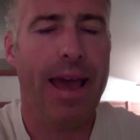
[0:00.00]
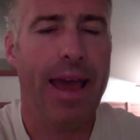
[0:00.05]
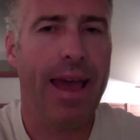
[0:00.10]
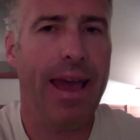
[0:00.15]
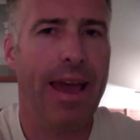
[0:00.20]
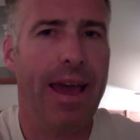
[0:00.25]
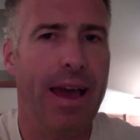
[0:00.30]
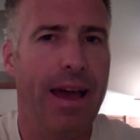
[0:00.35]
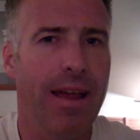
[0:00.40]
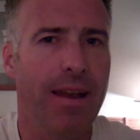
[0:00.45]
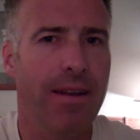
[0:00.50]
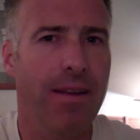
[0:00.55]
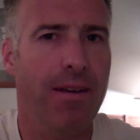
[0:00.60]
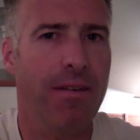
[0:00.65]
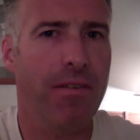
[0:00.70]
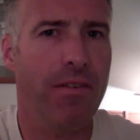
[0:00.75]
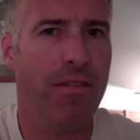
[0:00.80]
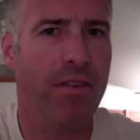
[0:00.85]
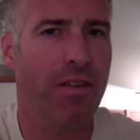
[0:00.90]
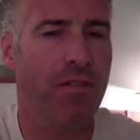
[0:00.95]

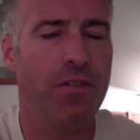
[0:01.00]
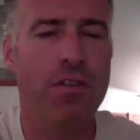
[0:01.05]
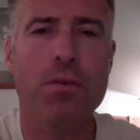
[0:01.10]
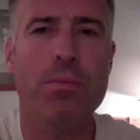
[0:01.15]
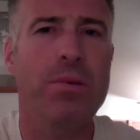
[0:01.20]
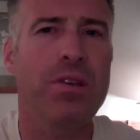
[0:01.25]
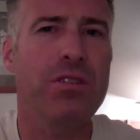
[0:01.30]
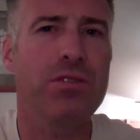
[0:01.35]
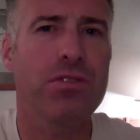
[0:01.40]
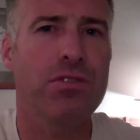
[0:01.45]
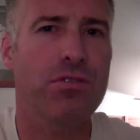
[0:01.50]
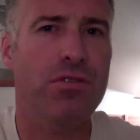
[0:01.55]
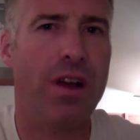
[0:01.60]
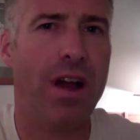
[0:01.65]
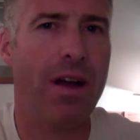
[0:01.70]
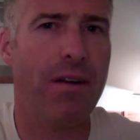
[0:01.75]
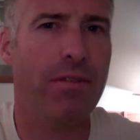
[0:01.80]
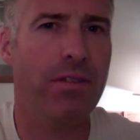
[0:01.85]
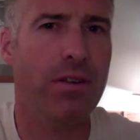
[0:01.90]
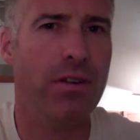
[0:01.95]
And if you're a business
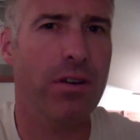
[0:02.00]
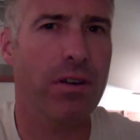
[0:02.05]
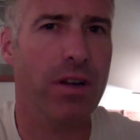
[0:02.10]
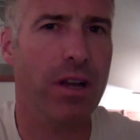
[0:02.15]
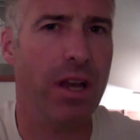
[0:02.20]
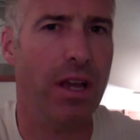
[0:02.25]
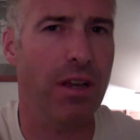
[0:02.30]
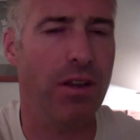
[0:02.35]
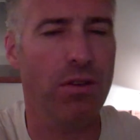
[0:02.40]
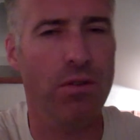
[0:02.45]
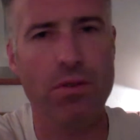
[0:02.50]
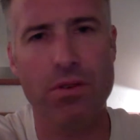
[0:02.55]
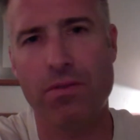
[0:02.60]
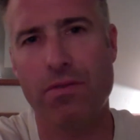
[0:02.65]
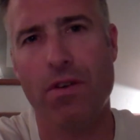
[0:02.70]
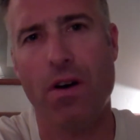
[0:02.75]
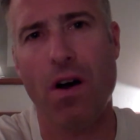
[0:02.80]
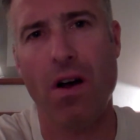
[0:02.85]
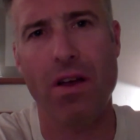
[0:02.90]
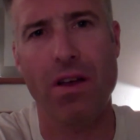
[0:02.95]
traveler and
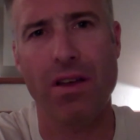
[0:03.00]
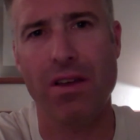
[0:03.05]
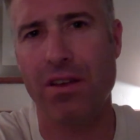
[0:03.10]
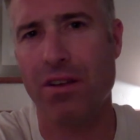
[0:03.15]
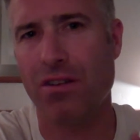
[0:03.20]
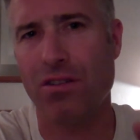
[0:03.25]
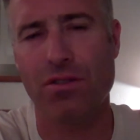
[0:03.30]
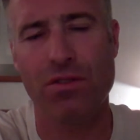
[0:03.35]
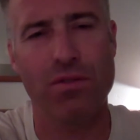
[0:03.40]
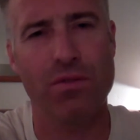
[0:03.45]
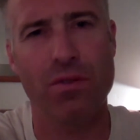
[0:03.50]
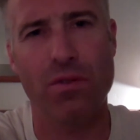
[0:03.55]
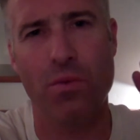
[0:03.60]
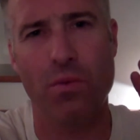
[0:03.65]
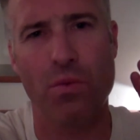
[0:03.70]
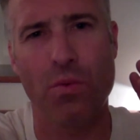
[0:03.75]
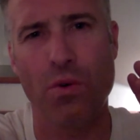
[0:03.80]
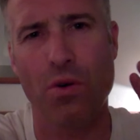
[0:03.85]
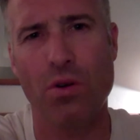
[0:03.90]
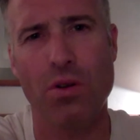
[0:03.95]
your
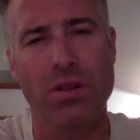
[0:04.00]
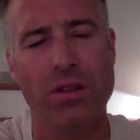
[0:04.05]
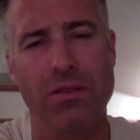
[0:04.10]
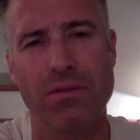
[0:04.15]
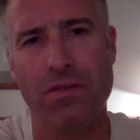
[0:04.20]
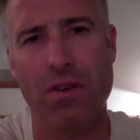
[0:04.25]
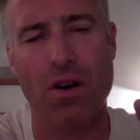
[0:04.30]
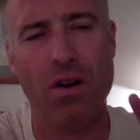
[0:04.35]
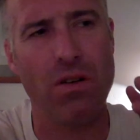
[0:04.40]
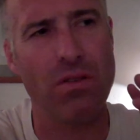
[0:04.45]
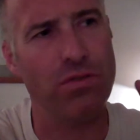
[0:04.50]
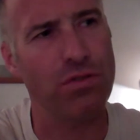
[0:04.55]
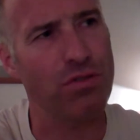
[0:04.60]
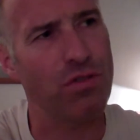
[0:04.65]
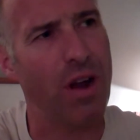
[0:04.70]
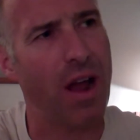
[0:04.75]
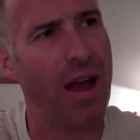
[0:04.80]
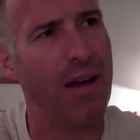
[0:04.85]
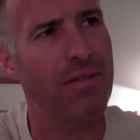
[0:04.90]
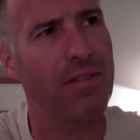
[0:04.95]
world involves
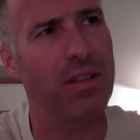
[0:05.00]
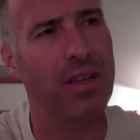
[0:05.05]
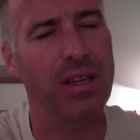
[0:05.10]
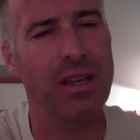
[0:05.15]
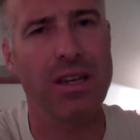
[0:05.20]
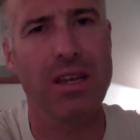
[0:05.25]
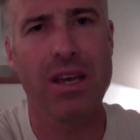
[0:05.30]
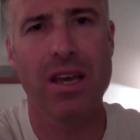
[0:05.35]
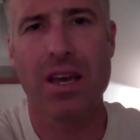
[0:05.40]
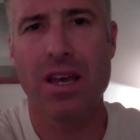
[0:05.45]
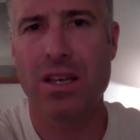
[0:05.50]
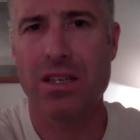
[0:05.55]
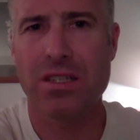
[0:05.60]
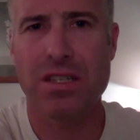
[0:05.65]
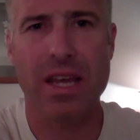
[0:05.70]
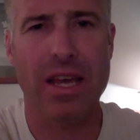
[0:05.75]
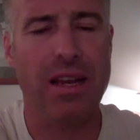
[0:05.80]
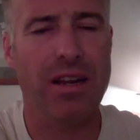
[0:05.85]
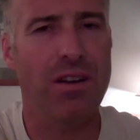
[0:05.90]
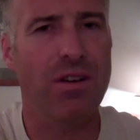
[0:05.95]
traveling,
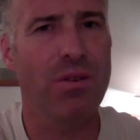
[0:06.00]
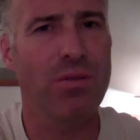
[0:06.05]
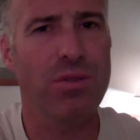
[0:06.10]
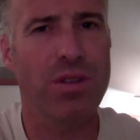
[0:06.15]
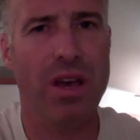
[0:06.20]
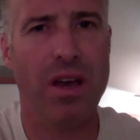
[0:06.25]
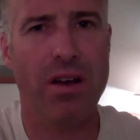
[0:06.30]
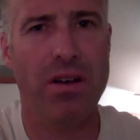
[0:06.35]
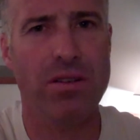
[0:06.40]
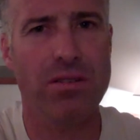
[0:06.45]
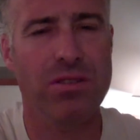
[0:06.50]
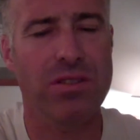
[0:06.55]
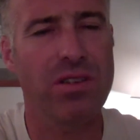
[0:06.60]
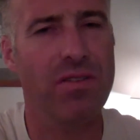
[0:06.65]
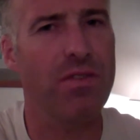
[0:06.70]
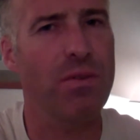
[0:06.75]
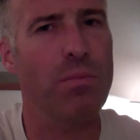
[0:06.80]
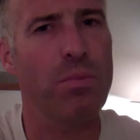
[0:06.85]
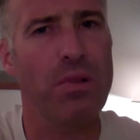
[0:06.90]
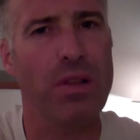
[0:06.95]
staying in hotels,
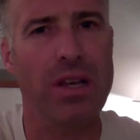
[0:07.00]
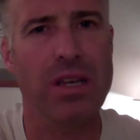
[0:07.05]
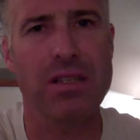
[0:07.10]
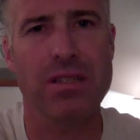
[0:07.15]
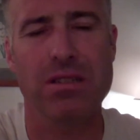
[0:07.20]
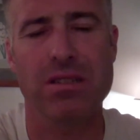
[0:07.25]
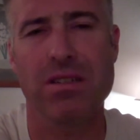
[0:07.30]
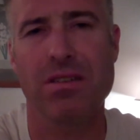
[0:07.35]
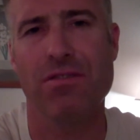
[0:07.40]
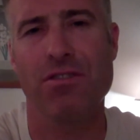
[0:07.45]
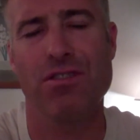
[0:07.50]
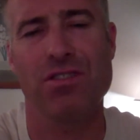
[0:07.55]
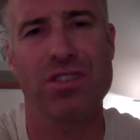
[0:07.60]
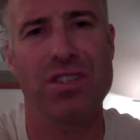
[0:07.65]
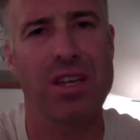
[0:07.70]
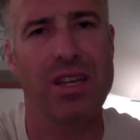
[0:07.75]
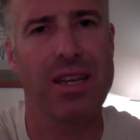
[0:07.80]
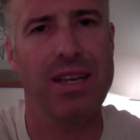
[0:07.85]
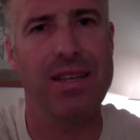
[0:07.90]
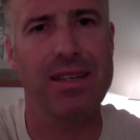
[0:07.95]
different places, different
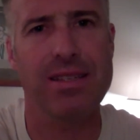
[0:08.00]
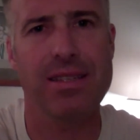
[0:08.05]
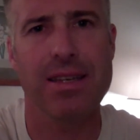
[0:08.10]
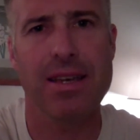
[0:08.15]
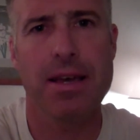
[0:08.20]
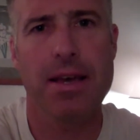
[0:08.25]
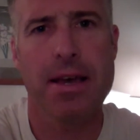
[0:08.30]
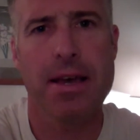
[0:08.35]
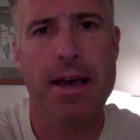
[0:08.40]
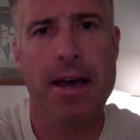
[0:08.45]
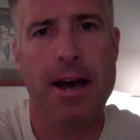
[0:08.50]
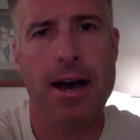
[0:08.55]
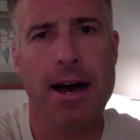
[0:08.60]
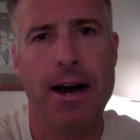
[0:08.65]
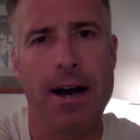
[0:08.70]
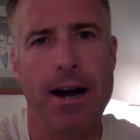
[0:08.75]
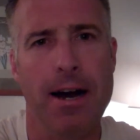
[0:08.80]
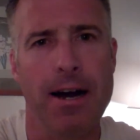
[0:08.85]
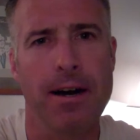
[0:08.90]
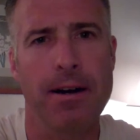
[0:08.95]
cities,
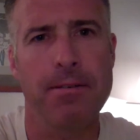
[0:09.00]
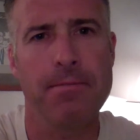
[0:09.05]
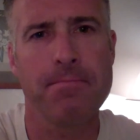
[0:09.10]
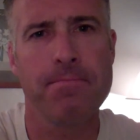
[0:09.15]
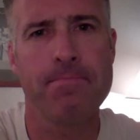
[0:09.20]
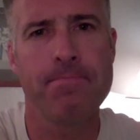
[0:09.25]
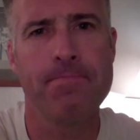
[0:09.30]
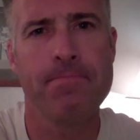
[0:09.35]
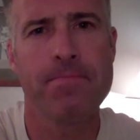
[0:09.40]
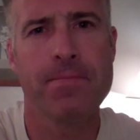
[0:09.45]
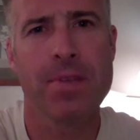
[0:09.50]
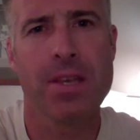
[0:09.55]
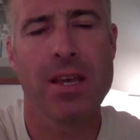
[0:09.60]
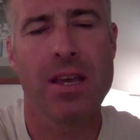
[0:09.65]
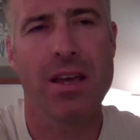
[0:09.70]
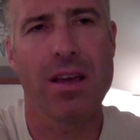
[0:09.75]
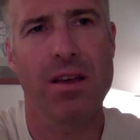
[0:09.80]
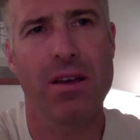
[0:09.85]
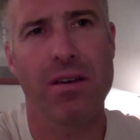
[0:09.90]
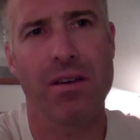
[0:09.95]

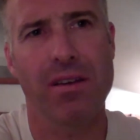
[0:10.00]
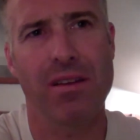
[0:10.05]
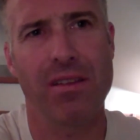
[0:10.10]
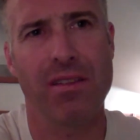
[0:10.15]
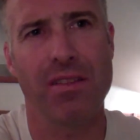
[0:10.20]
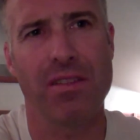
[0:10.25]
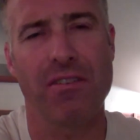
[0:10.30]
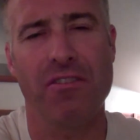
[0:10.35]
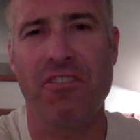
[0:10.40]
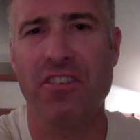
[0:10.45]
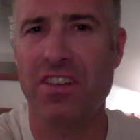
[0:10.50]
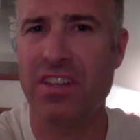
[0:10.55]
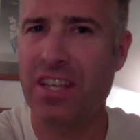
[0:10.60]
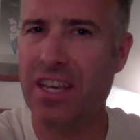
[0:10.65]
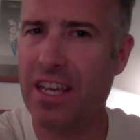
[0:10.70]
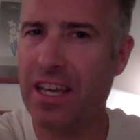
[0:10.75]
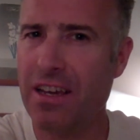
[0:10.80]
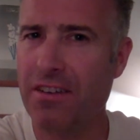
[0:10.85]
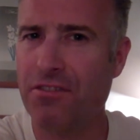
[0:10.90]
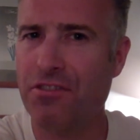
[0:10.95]
the
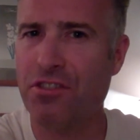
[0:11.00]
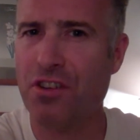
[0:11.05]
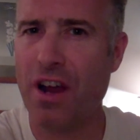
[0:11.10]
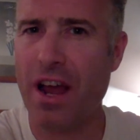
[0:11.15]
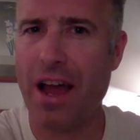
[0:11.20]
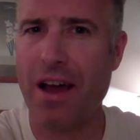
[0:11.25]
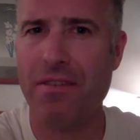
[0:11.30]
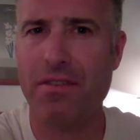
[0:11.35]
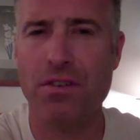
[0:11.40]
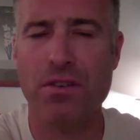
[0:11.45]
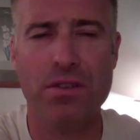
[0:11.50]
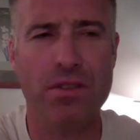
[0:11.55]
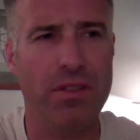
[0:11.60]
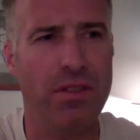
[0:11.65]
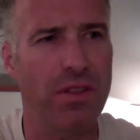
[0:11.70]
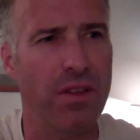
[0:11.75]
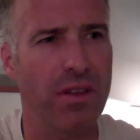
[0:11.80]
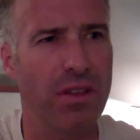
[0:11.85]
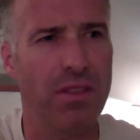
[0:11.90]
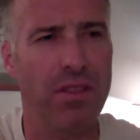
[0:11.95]
fatigue of travel,
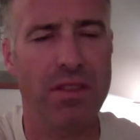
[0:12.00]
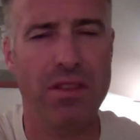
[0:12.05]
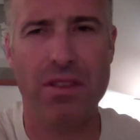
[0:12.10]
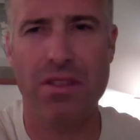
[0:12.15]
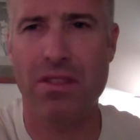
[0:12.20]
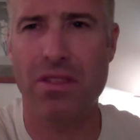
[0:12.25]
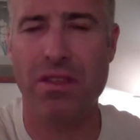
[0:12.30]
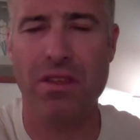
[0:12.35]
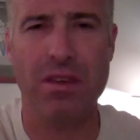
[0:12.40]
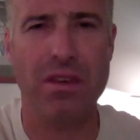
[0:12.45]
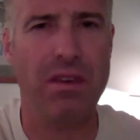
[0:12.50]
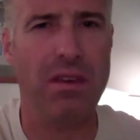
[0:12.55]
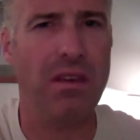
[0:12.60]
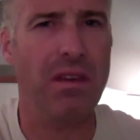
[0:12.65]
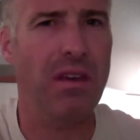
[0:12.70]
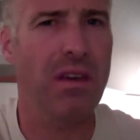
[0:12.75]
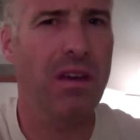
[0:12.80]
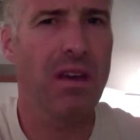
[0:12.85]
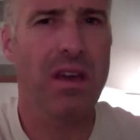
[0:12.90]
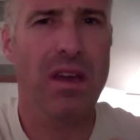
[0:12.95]

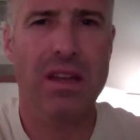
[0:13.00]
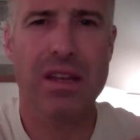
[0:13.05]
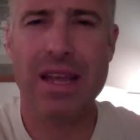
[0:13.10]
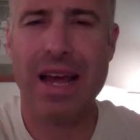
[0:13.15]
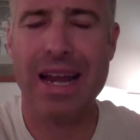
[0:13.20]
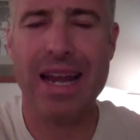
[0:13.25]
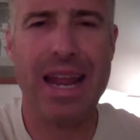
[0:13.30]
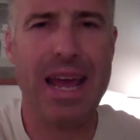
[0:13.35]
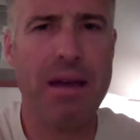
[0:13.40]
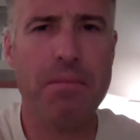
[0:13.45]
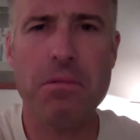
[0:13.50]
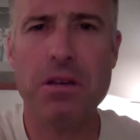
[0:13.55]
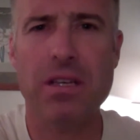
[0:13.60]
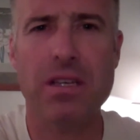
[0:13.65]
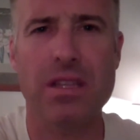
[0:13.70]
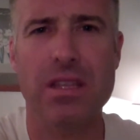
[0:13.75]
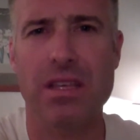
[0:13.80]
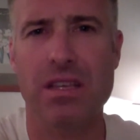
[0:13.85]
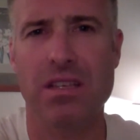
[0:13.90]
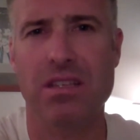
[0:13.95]
the dynamic
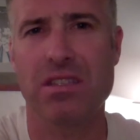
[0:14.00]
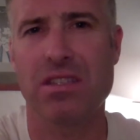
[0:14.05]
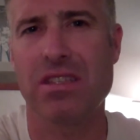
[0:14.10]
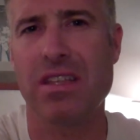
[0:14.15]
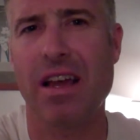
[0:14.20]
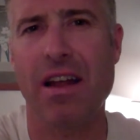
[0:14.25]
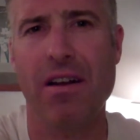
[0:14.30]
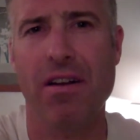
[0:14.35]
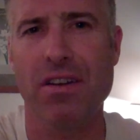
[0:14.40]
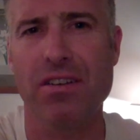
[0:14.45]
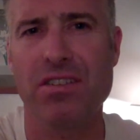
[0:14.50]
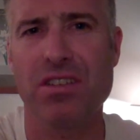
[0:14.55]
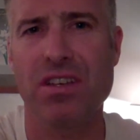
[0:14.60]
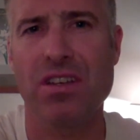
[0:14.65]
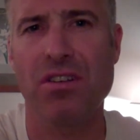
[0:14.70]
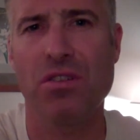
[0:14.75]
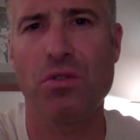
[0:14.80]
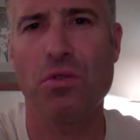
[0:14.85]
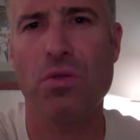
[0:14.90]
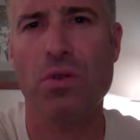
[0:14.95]
that's there is
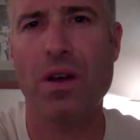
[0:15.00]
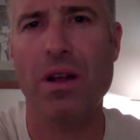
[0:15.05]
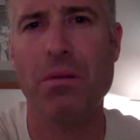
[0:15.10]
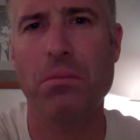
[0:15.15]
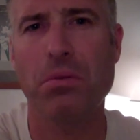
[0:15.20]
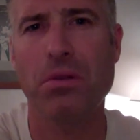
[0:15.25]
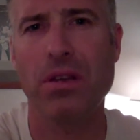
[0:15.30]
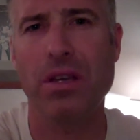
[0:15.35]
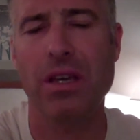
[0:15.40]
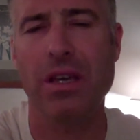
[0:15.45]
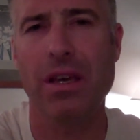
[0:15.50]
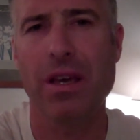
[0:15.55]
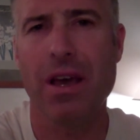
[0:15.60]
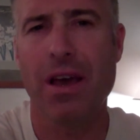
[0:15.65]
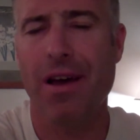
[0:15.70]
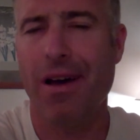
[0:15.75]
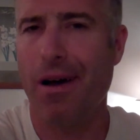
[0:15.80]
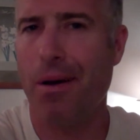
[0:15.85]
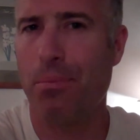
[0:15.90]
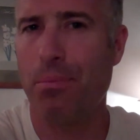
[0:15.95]
incredibly
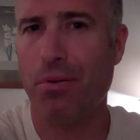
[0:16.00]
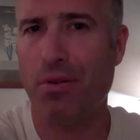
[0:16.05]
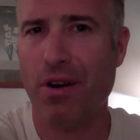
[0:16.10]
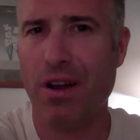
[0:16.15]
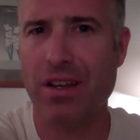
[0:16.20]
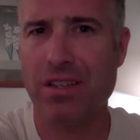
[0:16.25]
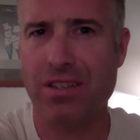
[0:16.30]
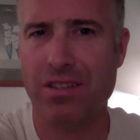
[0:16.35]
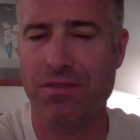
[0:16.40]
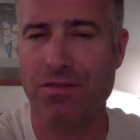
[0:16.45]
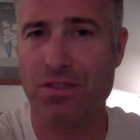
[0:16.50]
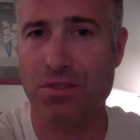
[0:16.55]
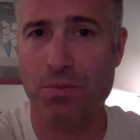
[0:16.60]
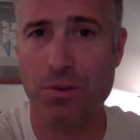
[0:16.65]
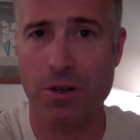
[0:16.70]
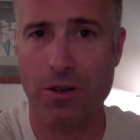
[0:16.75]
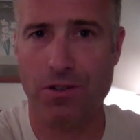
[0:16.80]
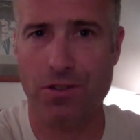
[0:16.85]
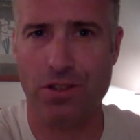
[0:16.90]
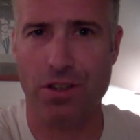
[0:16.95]
oppressive
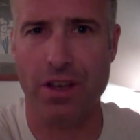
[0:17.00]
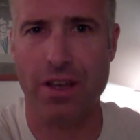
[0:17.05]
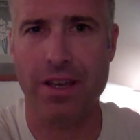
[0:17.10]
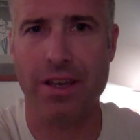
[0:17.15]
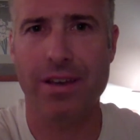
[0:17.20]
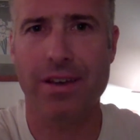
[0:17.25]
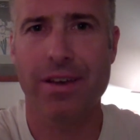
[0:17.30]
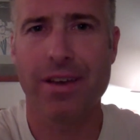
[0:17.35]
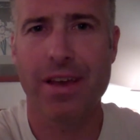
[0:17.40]
spiritually.